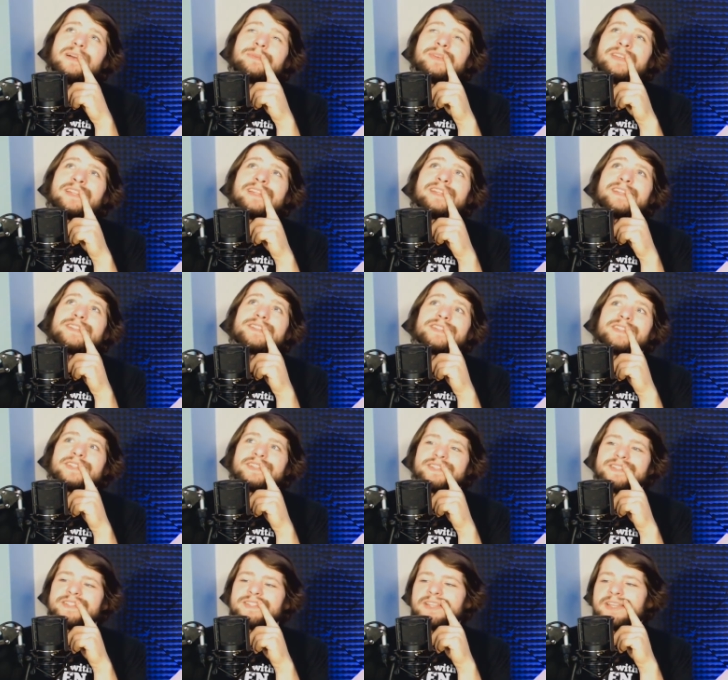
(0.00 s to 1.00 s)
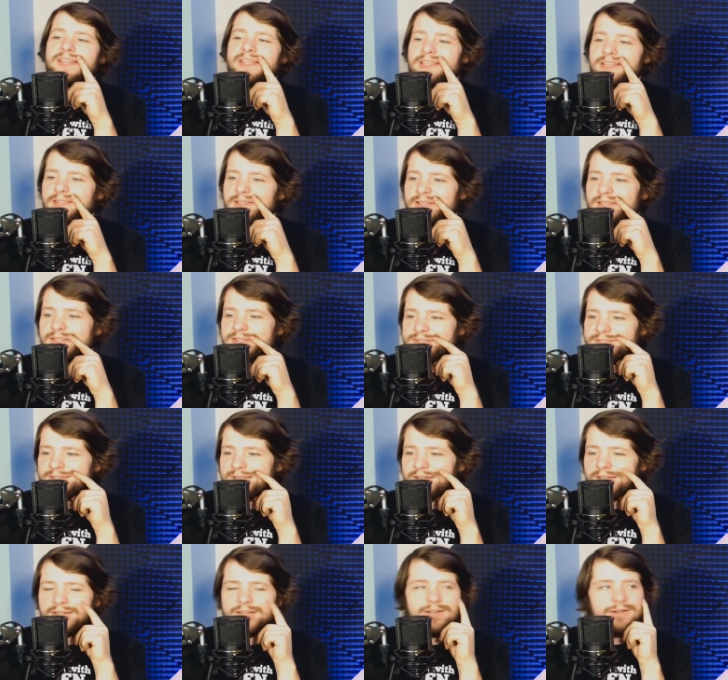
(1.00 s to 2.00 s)
I mean innocent as in like he's
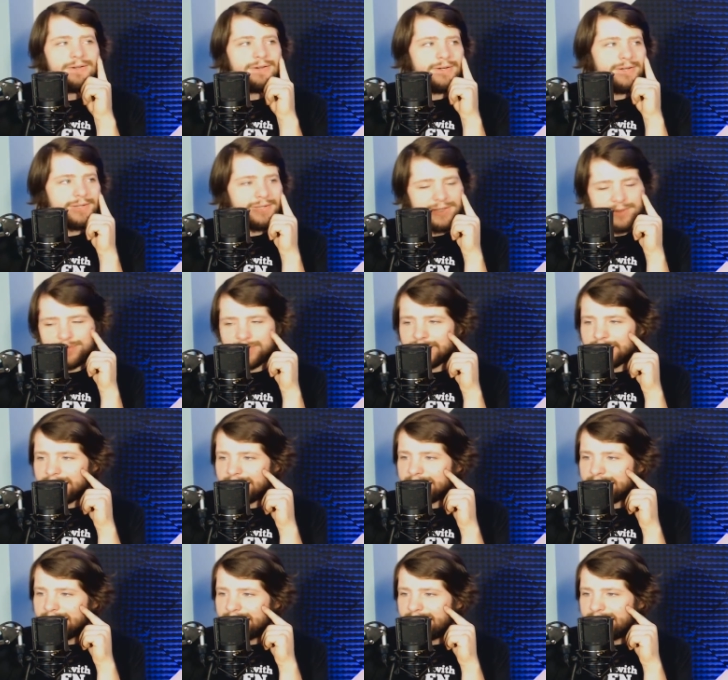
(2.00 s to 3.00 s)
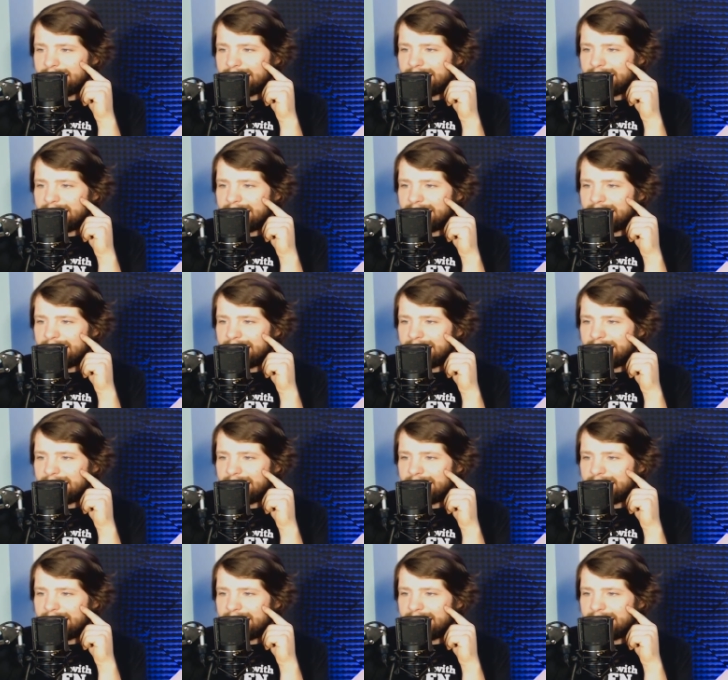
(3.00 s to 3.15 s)
not gonna hurt anybody.